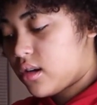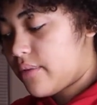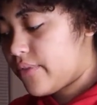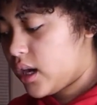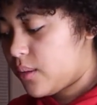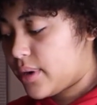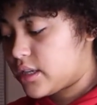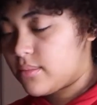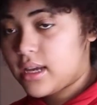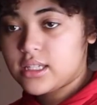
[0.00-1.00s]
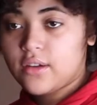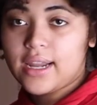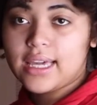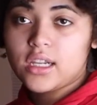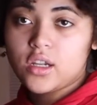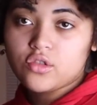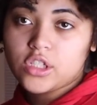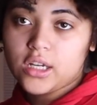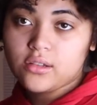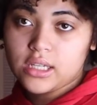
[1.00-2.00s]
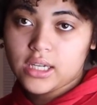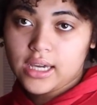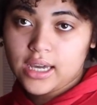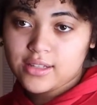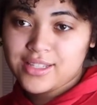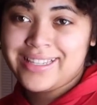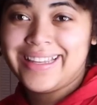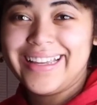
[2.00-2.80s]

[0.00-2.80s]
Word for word: I'm very impressed with myself. I didn't get no shells in it, guys.